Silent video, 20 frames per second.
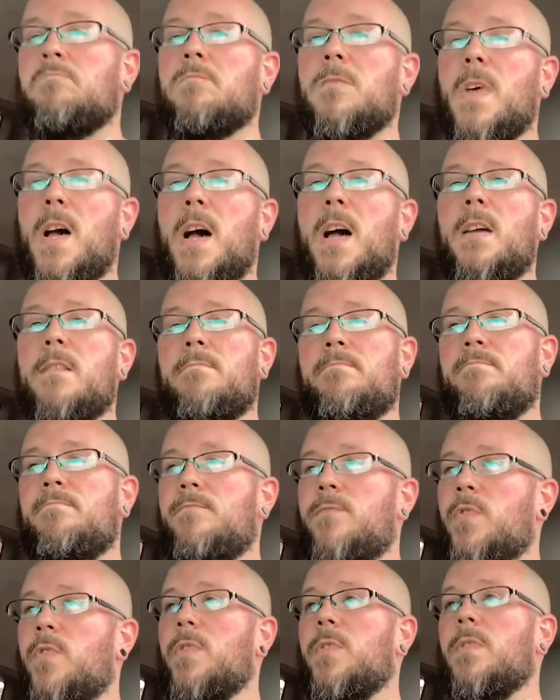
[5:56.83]
I
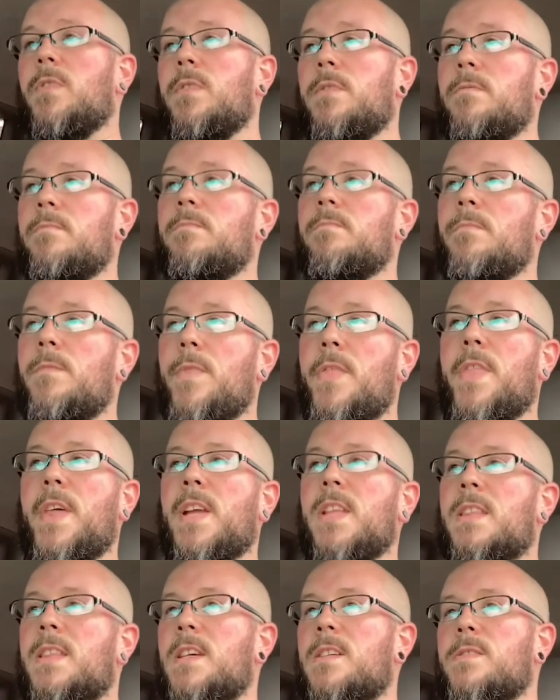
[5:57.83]

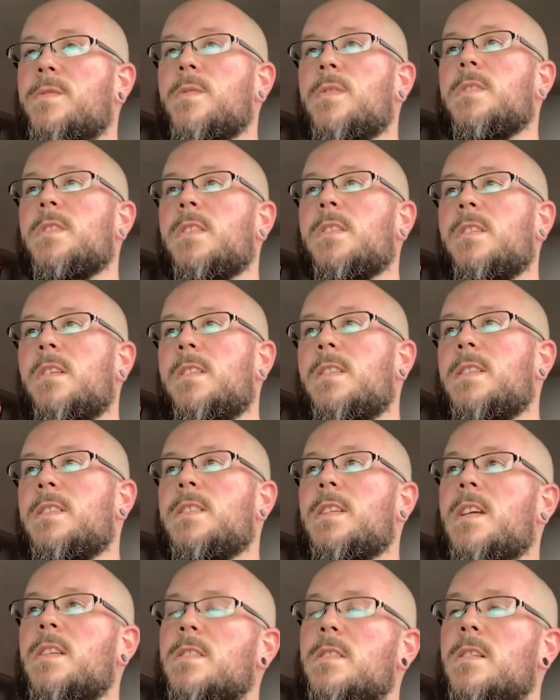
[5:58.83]
think this was a good
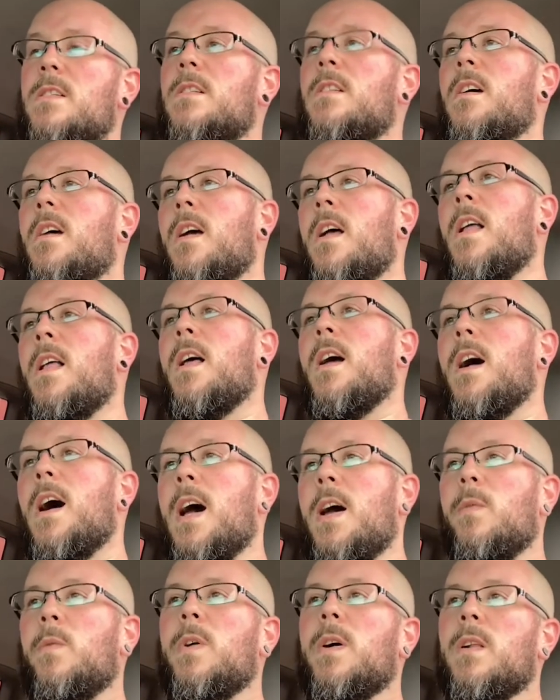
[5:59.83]
decision.
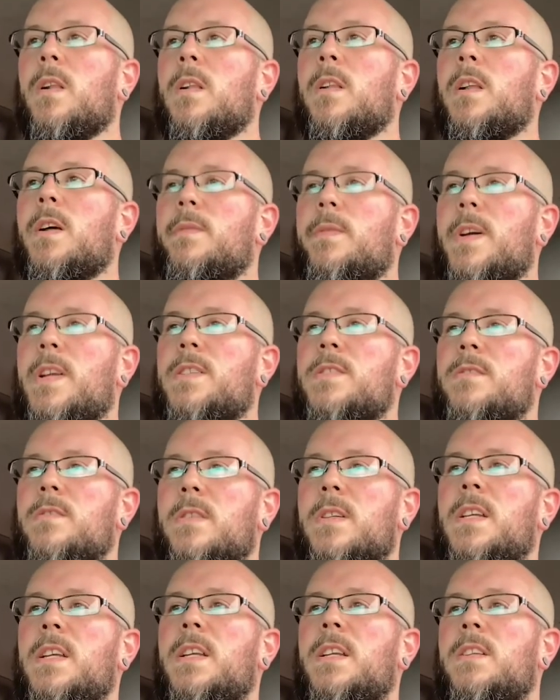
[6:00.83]
I will
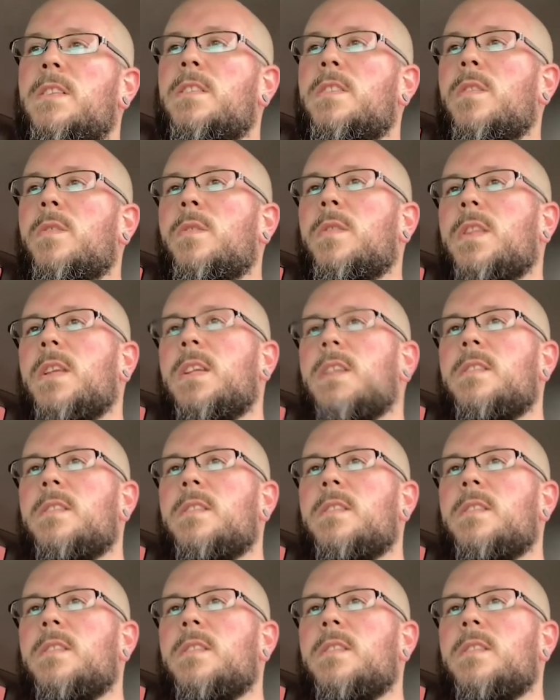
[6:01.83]
eventually do the